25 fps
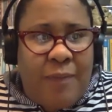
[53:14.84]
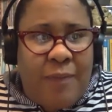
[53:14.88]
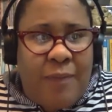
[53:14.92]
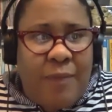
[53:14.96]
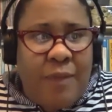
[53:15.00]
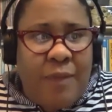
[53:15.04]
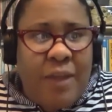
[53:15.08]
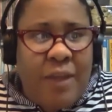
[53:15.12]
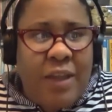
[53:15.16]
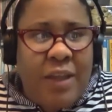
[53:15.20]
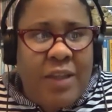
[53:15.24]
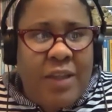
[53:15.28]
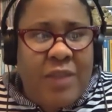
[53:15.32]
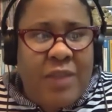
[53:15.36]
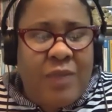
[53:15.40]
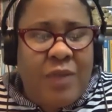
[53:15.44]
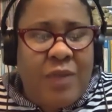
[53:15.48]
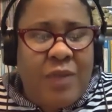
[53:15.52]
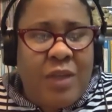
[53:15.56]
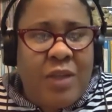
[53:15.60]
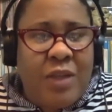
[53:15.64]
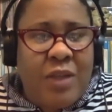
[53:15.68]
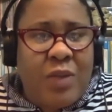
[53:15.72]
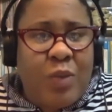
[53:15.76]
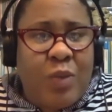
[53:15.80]
is
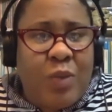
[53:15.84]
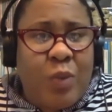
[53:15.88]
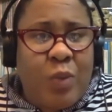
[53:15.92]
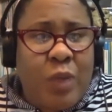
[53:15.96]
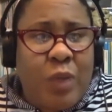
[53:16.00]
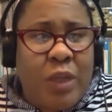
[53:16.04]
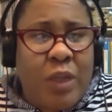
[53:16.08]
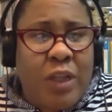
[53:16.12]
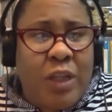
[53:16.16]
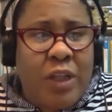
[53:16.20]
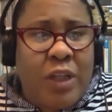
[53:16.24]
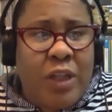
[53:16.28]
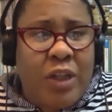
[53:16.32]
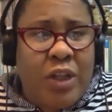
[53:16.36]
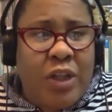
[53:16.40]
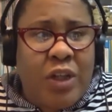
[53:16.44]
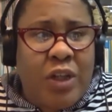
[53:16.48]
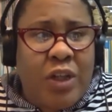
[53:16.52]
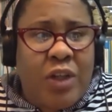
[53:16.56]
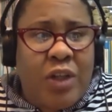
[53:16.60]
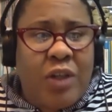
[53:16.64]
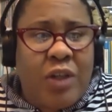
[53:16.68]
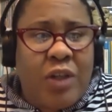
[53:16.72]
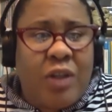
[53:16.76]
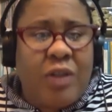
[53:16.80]
really
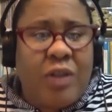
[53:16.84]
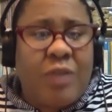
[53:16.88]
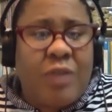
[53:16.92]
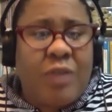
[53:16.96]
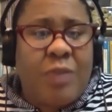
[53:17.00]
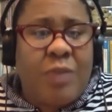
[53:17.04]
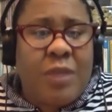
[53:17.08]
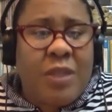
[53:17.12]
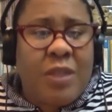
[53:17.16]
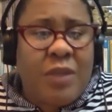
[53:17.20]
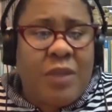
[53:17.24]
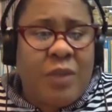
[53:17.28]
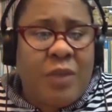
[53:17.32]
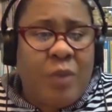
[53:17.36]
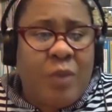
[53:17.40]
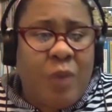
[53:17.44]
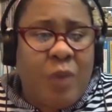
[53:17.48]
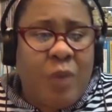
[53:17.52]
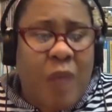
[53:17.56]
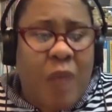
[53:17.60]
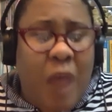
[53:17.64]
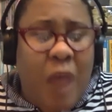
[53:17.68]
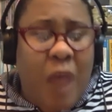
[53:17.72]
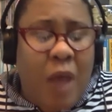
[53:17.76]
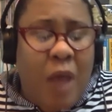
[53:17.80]
good, especially for
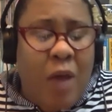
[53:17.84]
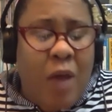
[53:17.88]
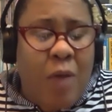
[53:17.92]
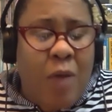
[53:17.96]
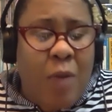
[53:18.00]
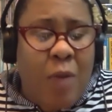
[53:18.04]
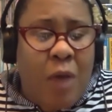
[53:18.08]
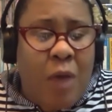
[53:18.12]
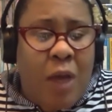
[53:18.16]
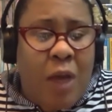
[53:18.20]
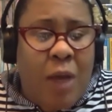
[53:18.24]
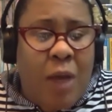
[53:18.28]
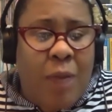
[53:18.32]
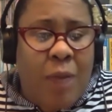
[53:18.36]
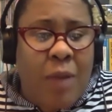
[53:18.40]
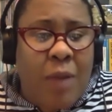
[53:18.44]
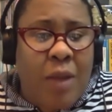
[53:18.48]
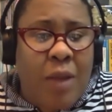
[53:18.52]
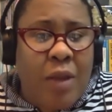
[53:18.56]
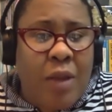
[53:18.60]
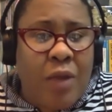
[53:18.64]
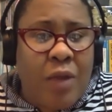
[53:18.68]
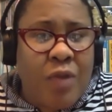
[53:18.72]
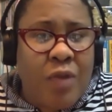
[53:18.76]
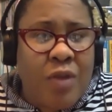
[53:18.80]
what Alka brought up
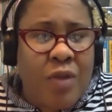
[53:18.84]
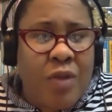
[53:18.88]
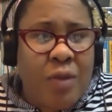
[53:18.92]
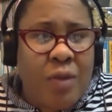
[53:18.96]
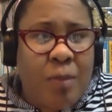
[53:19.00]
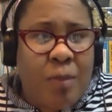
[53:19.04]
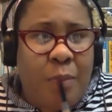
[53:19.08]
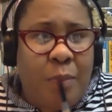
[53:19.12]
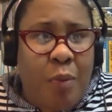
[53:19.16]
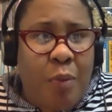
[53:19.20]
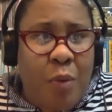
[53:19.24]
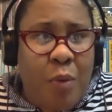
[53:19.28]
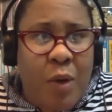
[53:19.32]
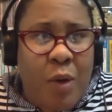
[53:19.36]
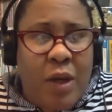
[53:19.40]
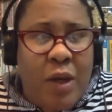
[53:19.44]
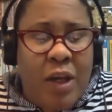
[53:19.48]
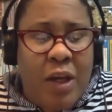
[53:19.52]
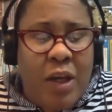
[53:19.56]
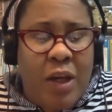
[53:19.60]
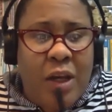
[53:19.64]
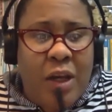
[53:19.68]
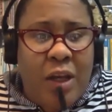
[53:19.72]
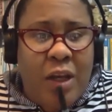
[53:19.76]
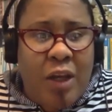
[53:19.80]
in those
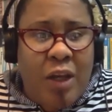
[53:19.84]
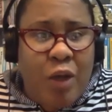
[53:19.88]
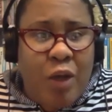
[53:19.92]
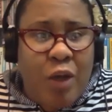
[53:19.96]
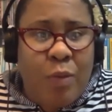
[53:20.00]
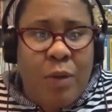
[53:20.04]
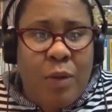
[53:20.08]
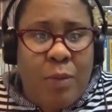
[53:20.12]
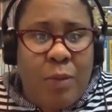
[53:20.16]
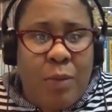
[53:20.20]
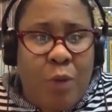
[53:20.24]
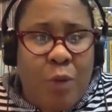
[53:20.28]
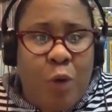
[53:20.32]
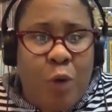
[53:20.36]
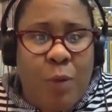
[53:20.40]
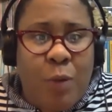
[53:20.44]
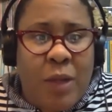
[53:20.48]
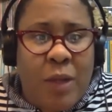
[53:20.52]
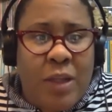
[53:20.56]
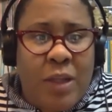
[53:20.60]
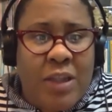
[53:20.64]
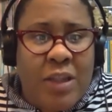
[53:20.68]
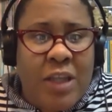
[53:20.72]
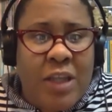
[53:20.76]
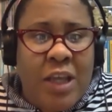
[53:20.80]
poignant human
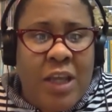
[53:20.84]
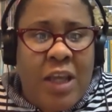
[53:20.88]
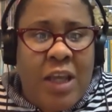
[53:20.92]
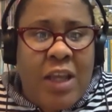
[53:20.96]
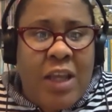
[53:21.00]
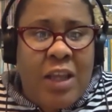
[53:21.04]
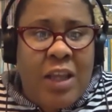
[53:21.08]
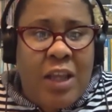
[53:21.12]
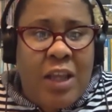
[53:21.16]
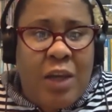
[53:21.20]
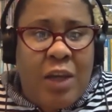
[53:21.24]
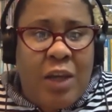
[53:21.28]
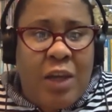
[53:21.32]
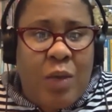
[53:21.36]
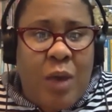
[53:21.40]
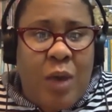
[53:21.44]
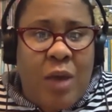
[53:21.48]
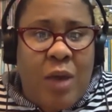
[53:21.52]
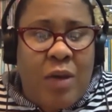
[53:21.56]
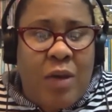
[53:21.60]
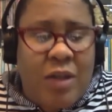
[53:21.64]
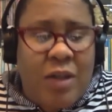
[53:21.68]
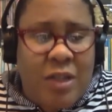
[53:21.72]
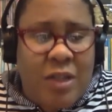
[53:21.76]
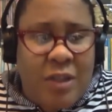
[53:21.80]
moments that
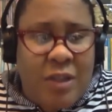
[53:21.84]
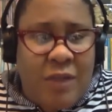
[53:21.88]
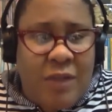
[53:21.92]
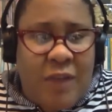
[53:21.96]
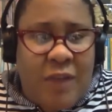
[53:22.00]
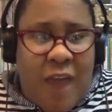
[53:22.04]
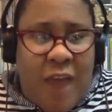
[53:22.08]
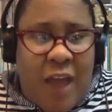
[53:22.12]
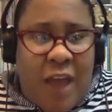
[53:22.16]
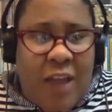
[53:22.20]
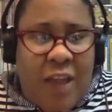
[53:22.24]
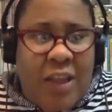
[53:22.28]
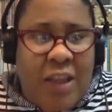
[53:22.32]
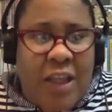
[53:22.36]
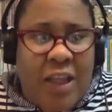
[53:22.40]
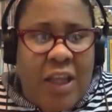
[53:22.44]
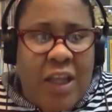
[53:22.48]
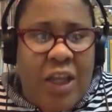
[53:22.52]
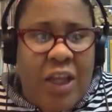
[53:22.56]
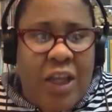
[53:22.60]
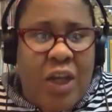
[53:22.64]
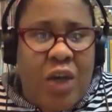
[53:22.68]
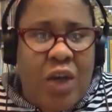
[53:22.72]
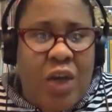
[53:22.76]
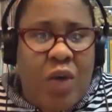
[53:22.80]
ground us in the fact that,
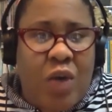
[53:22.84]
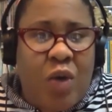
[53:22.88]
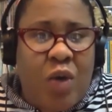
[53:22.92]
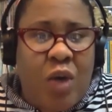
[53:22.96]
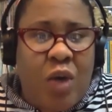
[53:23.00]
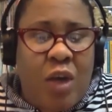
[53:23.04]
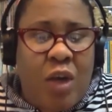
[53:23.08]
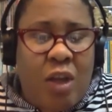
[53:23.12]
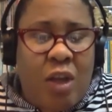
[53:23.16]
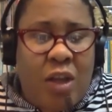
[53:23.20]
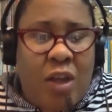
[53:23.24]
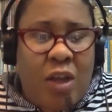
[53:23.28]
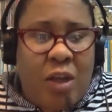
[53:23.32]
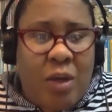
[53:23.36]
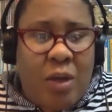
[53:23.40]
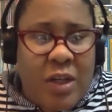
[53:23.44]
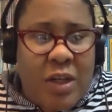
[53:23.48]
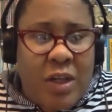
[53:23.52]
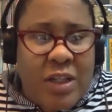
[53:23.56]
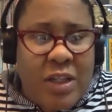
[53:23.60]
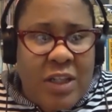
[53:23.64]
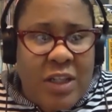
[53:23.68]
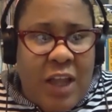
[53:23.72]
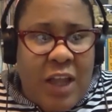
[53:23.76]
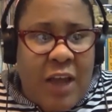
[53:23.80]
there
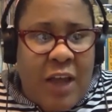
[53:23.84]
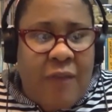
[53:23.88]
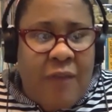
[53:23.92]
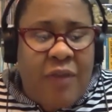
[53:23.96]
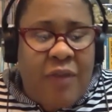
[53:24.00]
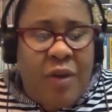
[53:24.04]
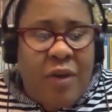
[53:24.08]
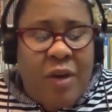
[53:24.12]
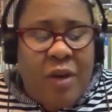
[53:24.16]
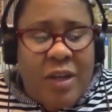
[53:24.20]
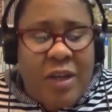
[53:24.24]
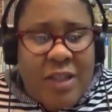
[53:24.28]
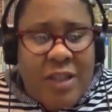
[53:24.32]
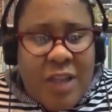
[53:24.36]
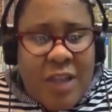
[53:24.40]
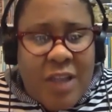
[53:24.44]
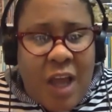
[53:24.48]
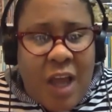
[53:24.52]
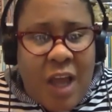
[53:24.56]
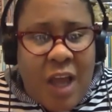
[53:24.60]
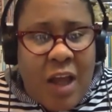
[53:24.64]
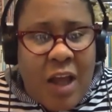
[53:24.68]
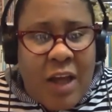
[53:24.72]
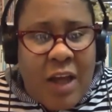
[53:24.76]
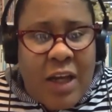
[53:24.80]
is love, there is
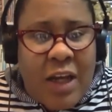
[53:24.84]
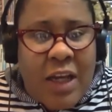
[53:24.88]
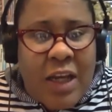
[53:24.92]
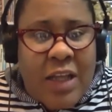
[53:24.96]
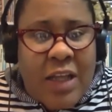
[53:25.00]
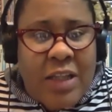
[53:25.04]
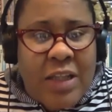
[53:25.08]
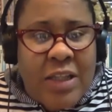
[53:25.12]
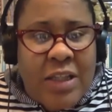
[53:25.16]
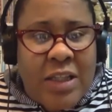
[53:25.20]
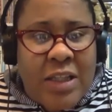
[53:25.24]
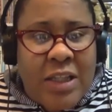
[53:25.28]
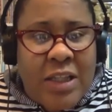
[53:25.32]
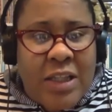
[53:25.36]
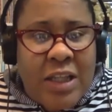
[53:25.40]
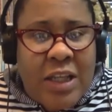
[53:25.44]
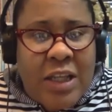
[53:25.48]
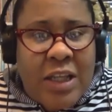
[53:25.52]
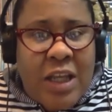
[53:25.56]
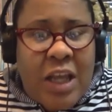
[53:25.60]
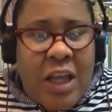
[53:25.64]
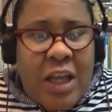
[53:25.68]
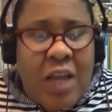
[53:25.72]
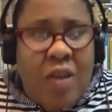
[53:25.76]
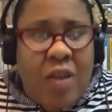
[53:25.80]
kindness,
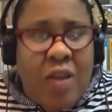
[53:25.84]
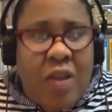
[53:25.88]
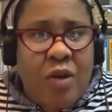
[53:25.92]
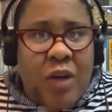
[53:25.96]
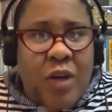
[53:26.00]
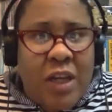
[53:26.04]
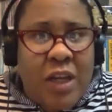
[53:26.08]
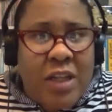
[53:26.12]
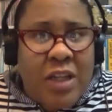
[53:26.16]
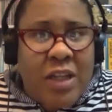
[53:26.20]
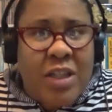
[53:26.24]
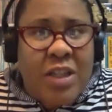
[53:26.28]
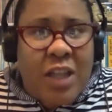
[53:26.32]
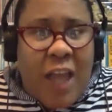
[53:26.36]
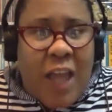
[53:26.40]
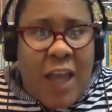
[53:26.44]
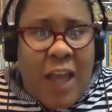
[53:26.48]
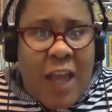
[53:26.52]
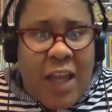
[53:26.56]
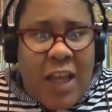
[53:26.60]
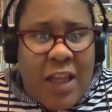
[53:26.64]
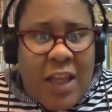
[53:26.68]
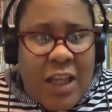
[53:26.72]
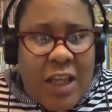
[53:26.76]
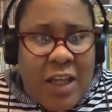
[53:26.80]
and there is a
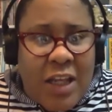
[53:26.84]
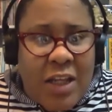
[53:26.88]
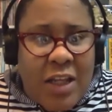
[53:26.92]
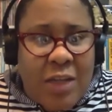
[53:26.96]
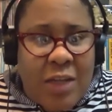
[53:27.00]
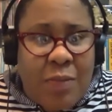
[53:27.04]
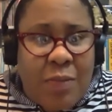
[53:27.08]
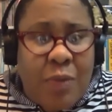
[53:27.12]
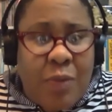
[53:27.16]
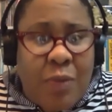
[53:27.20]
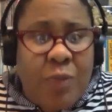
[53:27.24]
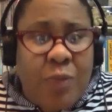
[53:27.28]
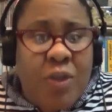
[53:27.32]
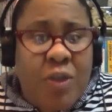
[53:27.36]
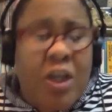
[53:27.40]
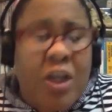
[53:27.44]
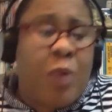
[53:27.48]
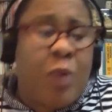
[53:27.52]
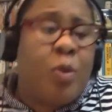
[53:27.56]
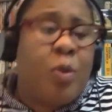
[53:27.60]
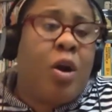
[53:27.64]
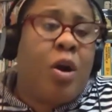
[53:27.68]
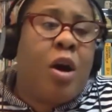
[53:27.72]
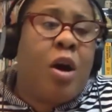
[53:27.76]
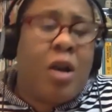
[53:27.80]
light at the end of the
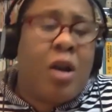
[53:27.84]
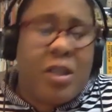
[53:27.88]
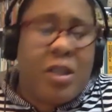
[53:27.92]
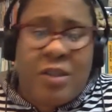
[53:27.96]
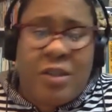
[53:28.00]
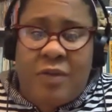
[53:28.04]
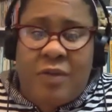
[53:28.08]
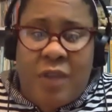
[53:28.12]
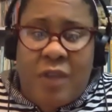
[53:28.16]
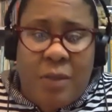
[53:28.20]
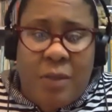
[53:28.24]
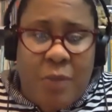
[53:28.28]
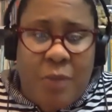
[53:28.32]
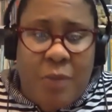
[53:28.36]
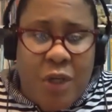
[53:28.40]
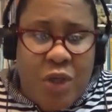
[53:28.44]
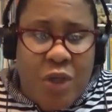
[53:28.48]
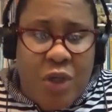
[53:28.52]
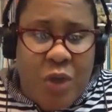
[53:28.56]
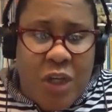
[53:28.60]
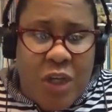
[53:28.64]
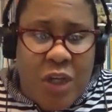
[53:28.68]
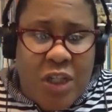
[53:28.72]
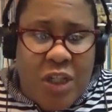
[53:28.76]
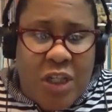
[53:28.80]
tunnel, regardless of the
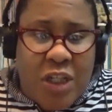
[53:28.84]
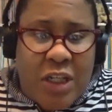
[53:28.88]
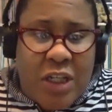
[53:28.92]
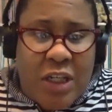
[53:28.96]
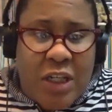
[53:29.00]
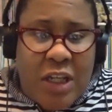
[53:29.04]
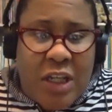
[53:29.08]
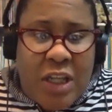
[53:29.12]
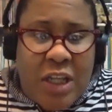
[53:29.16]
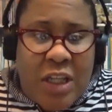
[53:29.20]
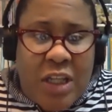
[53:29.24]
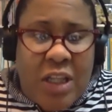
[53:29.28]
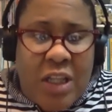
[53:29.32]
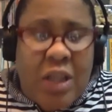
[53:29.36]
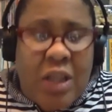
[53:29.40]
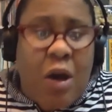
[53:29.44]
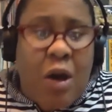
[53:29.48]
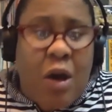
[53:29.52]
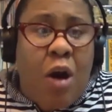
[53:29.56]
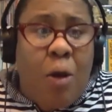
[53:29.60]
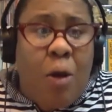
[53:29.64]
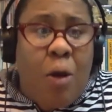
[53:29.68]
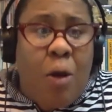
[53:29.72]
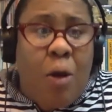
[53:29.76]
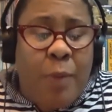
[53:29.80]
administration, that there
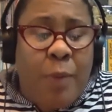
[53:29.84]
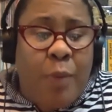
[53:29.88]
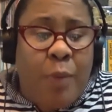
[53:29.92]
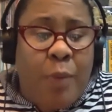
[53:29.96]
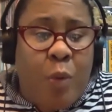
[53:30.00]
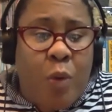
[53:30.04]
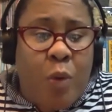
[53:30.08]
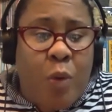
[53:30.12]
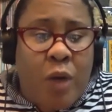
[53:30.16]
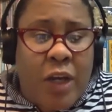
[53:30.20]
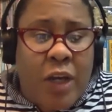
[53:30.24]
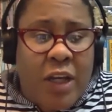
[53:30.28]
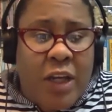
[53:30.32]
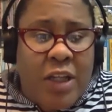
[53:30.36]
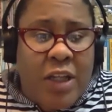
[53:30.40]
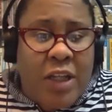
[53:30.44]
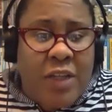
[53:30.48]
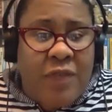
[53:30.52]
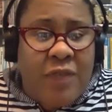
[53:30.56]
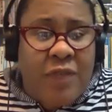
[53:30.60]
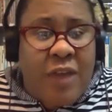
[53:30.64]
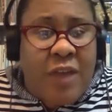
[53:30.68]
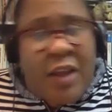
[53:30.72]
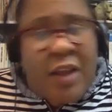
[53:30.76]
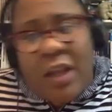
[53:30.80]
are people working
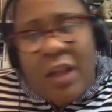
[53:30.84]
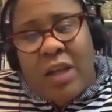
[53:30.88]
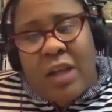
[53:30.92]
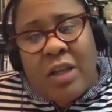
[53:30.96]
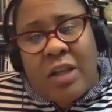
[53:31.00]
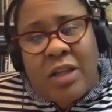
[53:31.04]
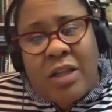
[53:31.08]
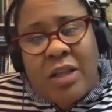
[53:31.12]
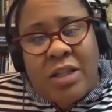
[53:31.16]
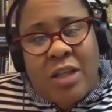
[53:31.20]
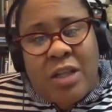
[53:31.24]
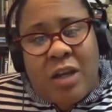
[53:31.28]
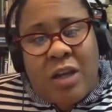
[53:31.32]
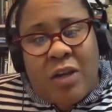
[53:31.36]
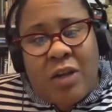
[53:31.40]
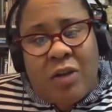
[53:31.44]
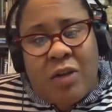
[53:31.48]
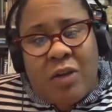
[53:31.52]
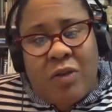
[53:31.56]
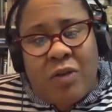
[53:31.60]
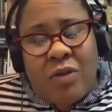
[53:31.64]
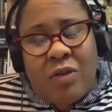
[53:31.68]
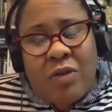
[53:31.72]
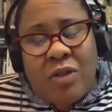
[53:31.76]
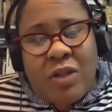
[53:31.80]
to find the end of the
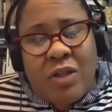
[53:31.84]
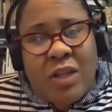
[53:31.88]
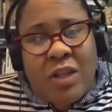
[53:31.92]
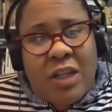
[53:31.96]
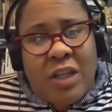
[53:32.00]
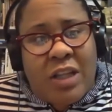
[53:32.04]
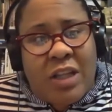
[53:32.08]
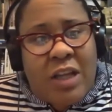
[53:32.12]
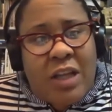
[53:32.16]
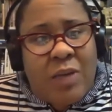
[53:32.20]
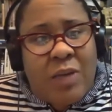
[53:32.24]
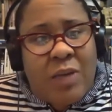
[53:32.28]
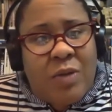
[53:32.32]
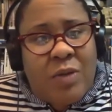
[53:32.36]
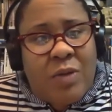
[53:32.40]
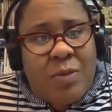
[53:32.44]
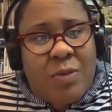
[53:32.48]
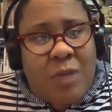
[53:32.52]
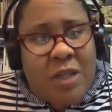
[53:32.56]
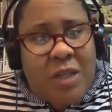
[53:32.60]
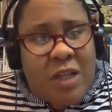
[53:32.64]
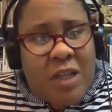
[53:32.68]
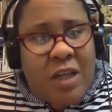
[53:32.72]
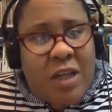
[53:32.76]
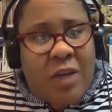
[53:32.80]
tunnel. So I think that was
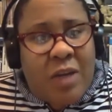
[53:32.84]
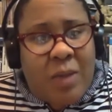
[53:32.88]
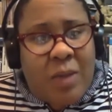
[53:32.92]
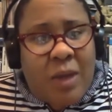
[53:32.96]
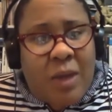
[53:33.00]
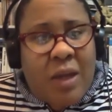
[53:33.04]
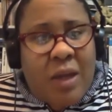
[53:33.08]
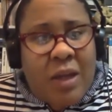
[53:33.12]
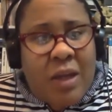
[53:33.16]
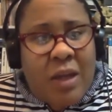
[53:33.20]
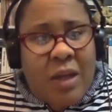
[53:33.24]
my takeaway.